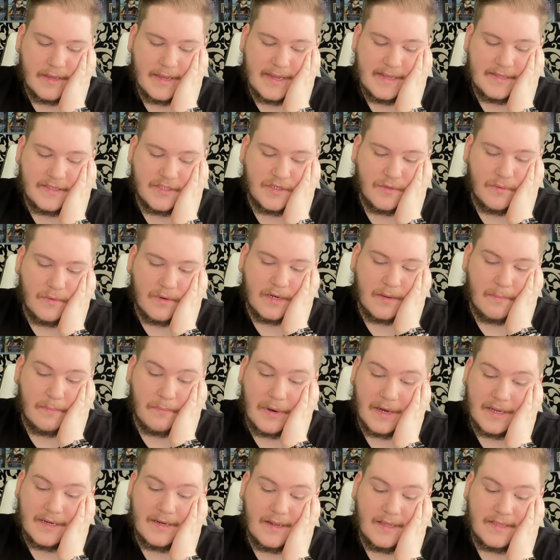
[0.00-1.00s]
into an
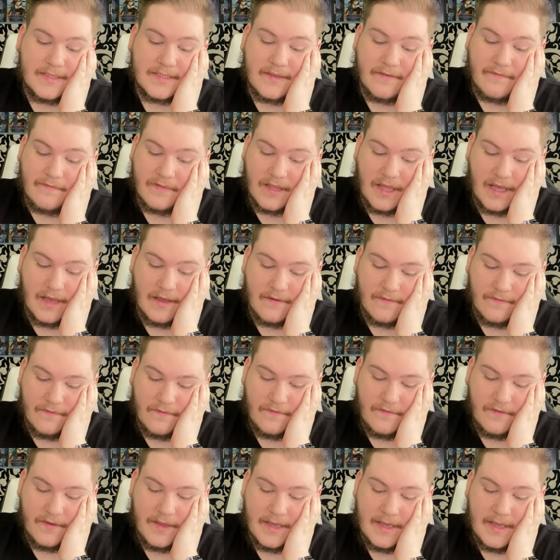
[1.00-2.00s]
abundance of
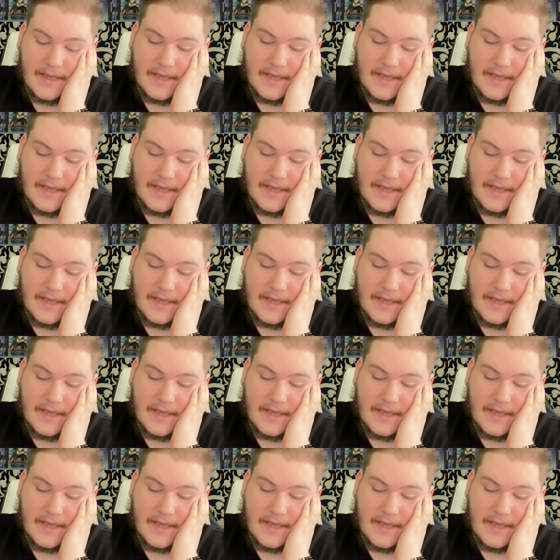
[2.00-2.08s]
love